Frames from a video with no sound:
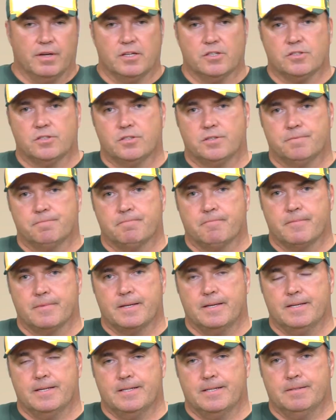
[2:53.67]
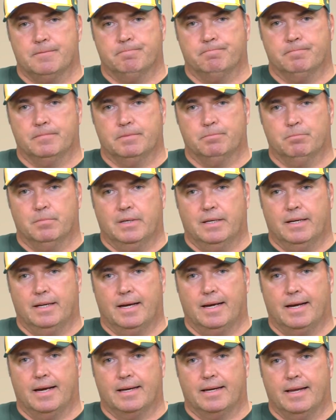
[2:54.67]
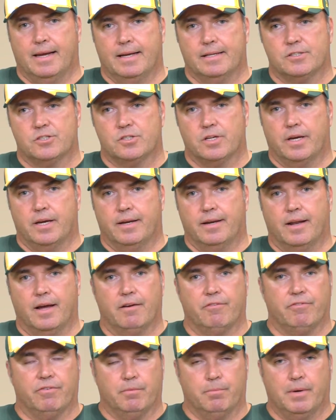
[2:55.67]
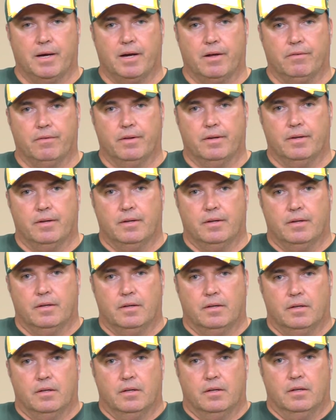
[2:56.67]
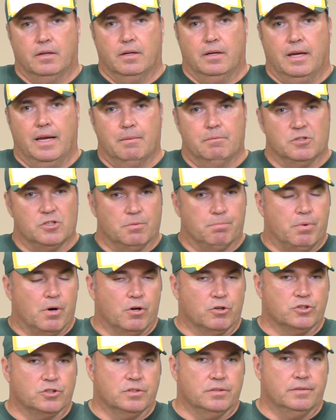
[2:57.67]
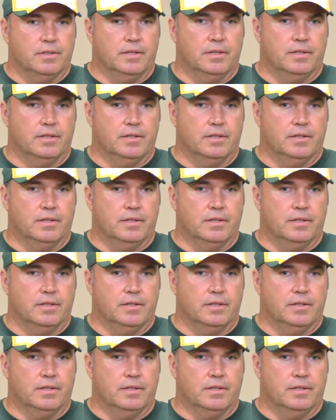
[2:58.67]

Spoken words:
us, but I can't say enough about him as a person.